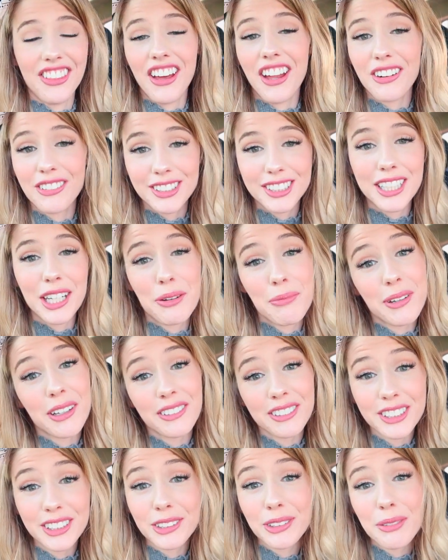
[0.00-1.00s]
I thought I was gonna be
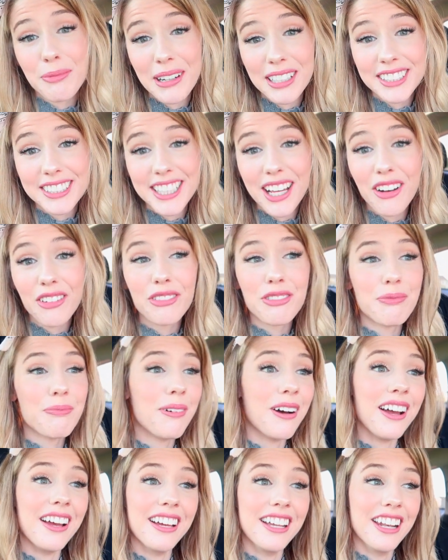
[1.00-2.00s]
able to do it myself,
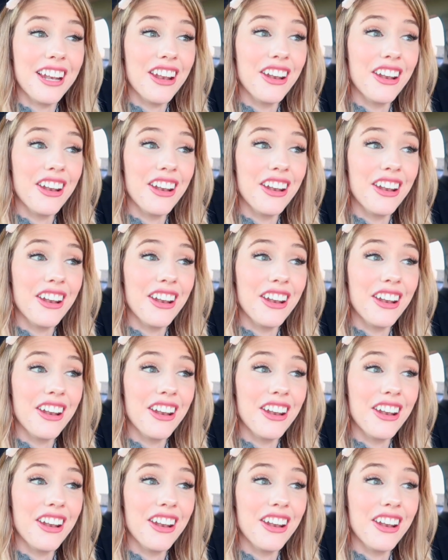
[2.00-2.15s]
but